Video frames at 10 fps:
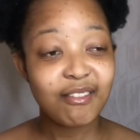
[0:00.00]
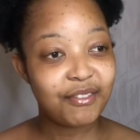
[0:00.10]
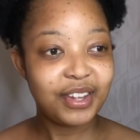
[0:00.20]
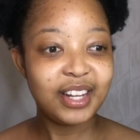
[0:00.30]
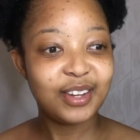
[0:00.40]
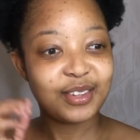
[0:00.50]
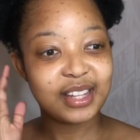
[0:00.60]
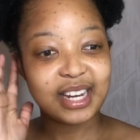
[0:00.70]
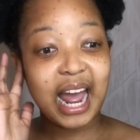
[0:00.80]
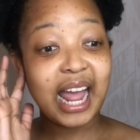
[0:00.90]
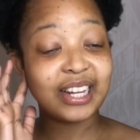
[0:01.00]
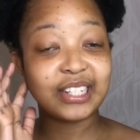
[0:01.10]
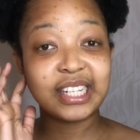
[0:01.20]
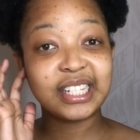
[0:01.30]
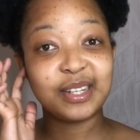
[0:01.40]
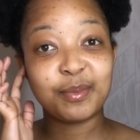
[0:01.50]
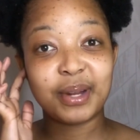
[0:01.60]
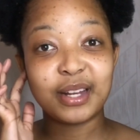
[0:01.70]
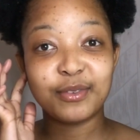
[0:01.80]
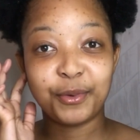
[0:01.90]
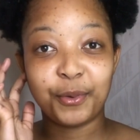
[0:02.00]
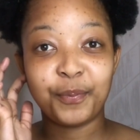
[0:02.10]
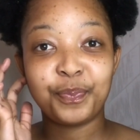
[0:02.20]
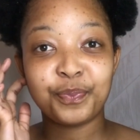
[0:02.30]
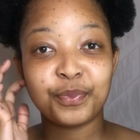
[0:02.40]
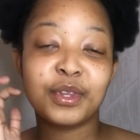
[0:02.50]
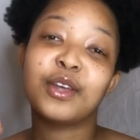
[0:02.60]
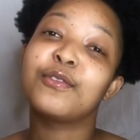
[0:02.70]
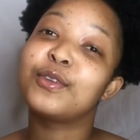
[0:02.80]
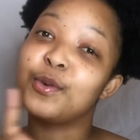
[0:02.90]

video that I actually didn't plan for. If you